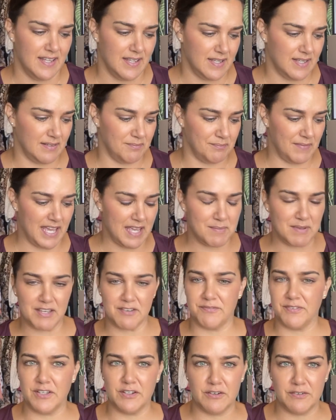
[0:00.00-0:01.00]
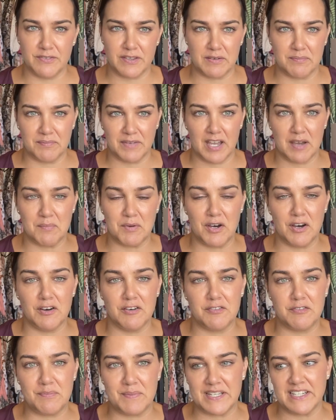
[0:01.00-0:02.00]
maybe a few of them come
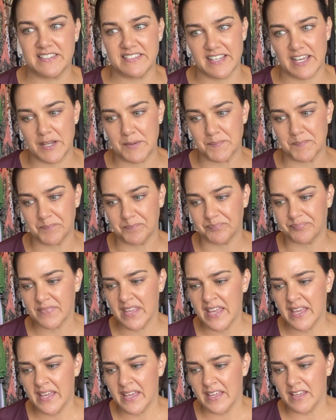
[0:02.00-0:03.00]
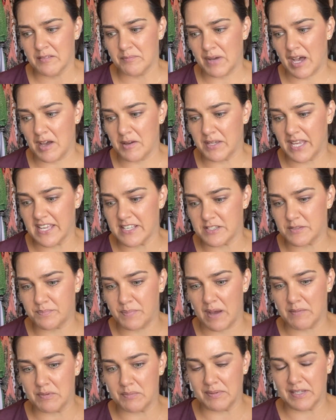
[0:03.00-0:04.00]
off, but I guess
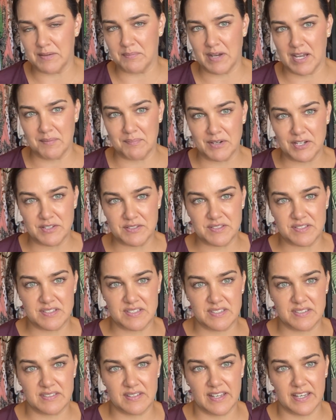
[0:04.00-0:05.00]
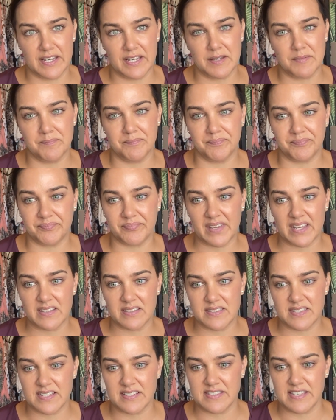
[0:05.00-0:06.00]
probably my most
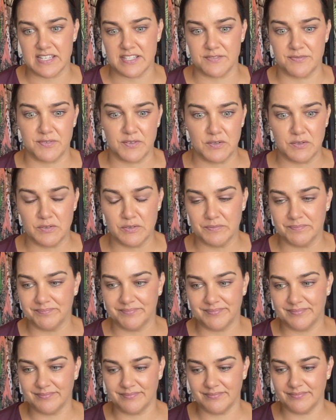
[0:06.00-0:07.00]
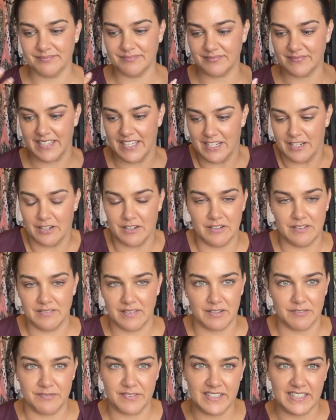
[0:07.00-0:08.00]
successful, you know,
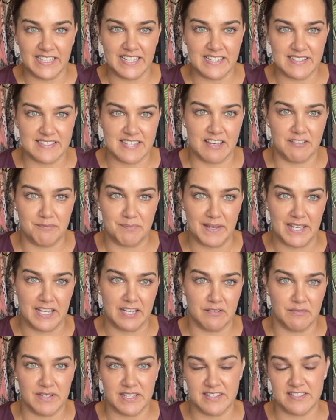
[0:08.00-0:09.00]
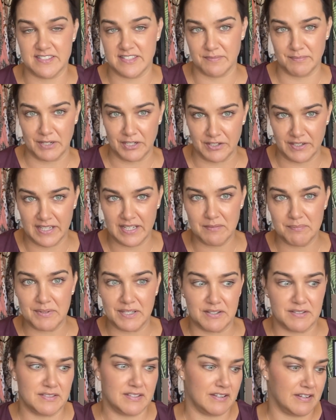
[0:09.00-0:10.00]
affiliates have been with Zoomoni,
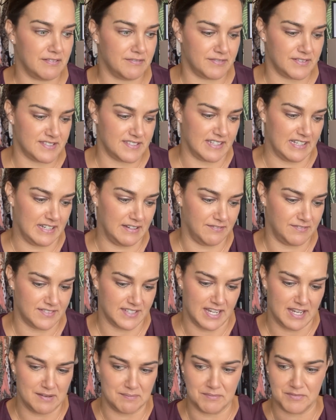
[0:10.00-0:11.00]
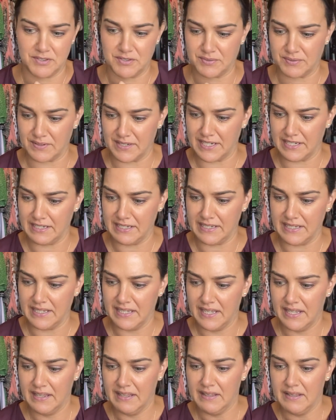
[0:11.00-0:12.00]
because I've received 3
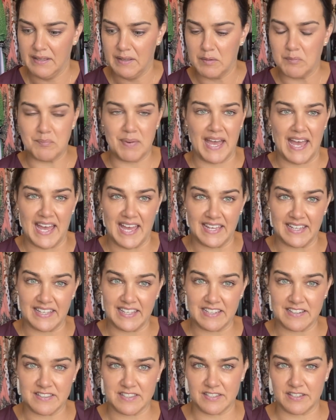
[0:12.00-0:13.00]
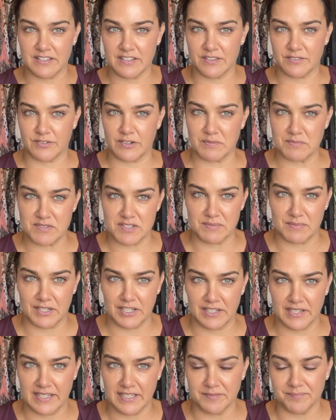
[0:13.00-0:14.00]
bag inserts from
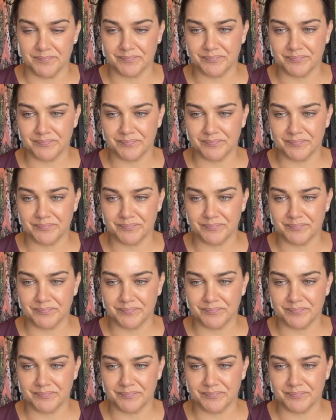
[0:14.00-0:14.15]
Zoomoni